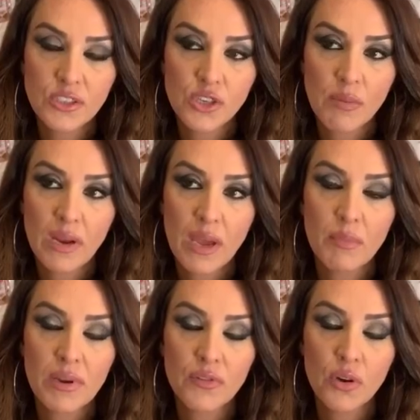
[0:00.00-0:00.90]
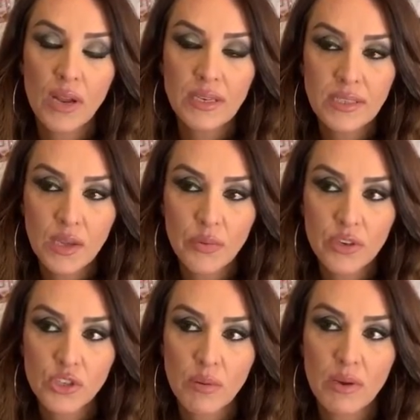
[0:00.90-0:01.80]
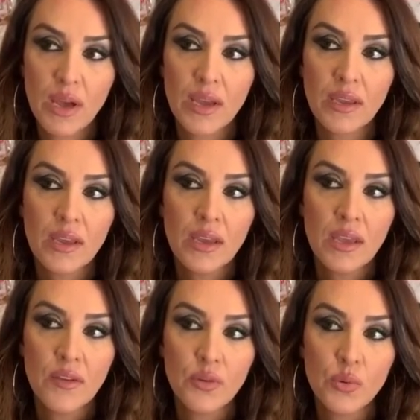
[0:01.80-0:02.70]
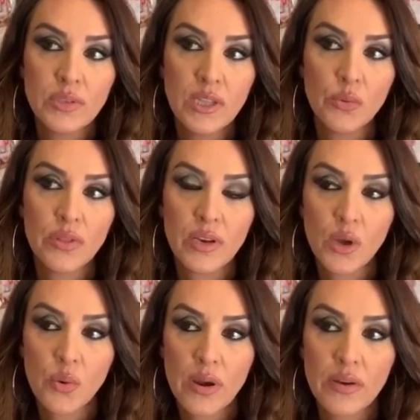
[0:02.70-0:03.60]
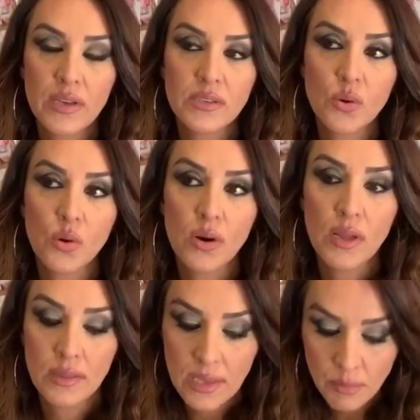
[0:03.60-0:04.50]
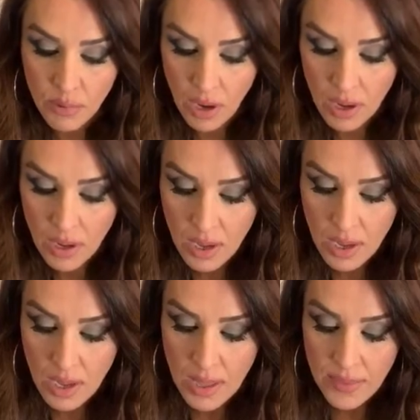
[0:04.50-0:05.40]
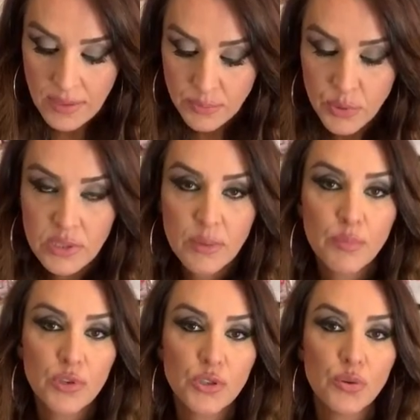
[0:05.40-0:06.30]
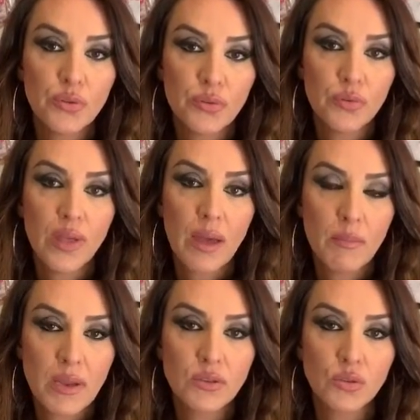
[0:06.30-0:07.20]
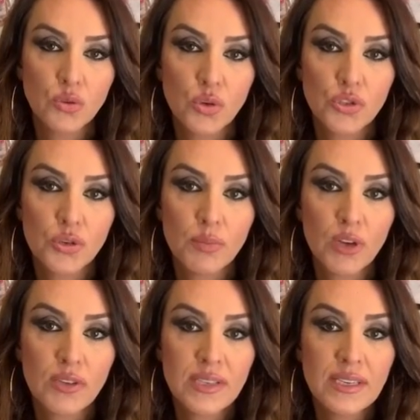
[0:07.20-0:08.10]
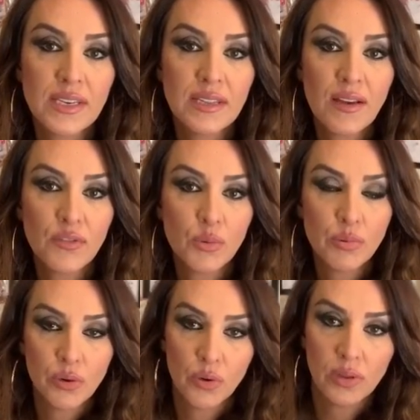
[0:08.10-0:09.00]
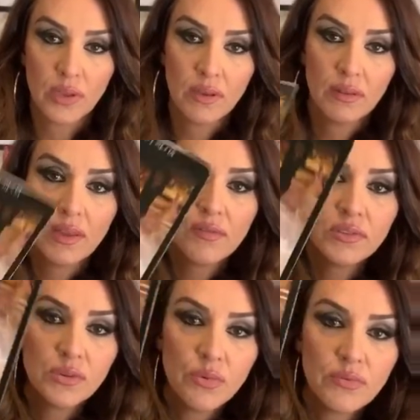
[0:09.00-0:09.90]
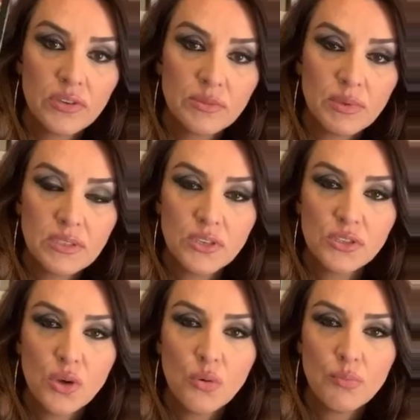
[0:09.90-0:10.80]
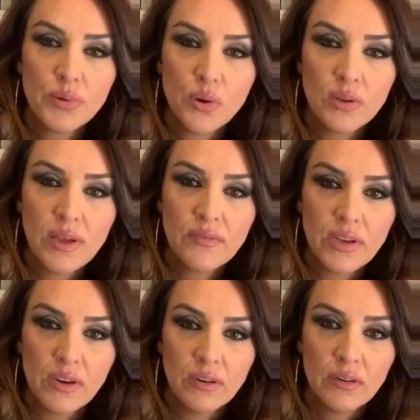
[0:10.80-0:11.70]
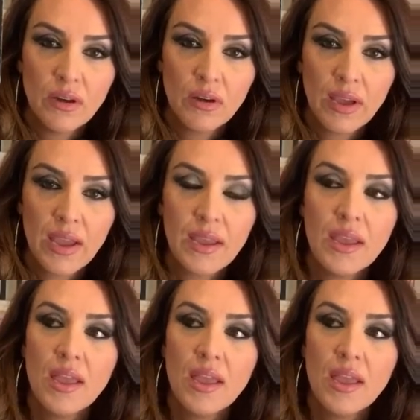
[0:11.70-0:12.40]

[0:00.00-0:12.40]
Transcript: Gemini, but if you're not dealing with a Gemini, if you were dealing with an Aquarius or a Libra, this person put you through that mental torture because they didn't love you purely. Lovers in reverse means there's no pure love here, okay?